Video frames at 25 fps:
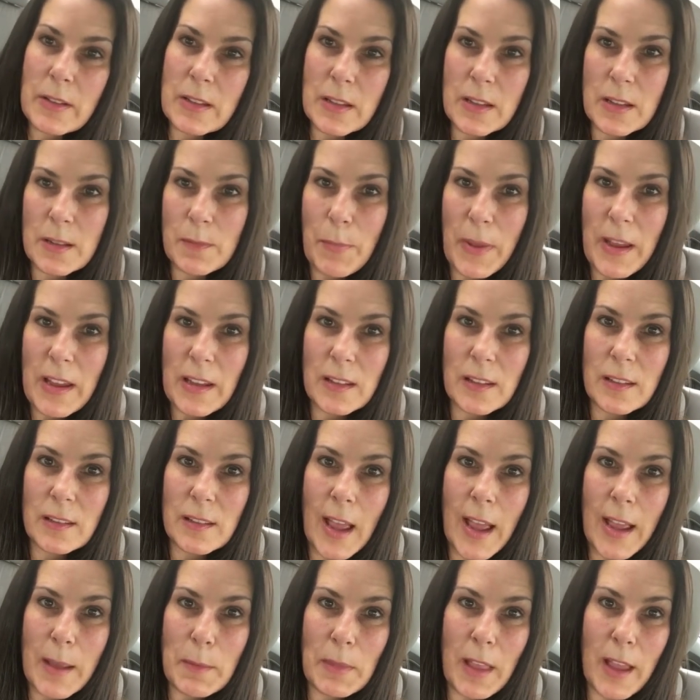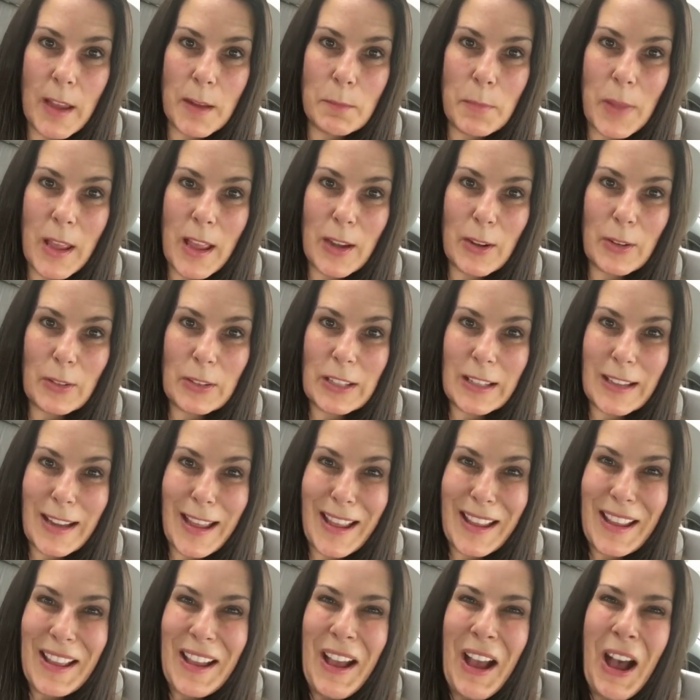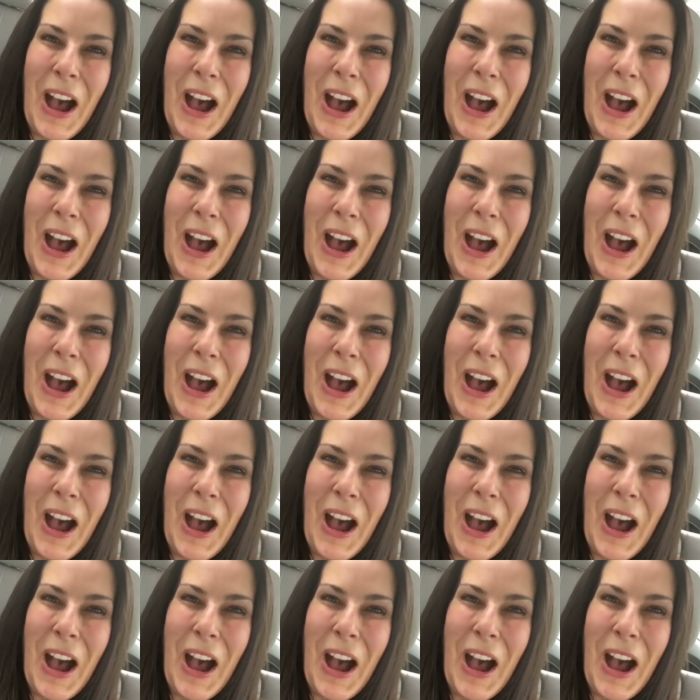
space timeline banner today.